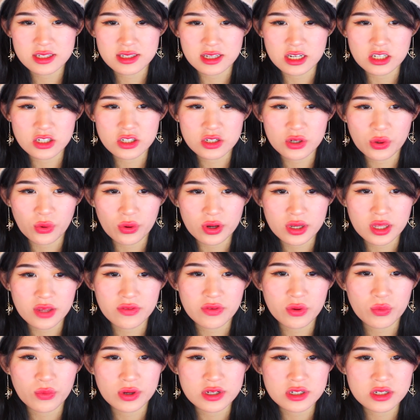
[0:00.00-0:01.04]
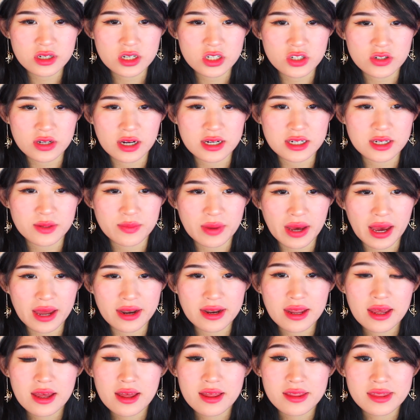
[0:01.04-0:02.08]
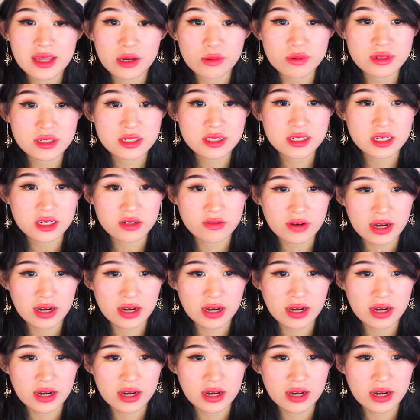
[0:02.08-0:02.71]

such talk if you want to attract a man that will stick